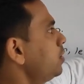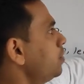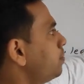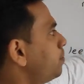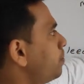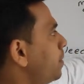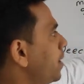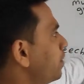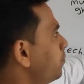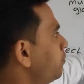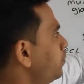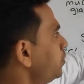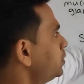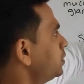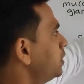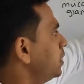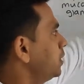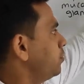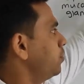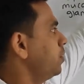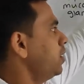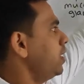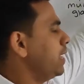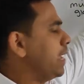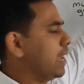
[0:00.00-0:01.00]
by which
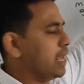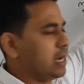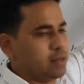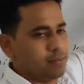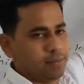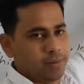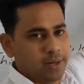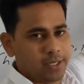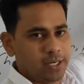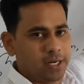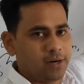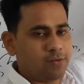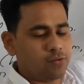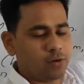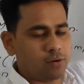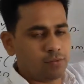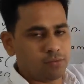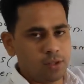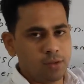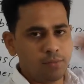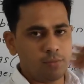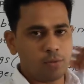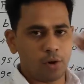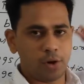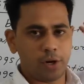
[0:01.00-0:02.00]
it will eliminated
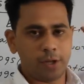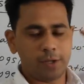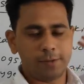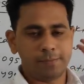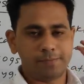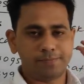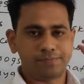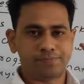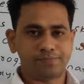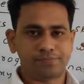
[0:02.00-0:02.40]
from the body.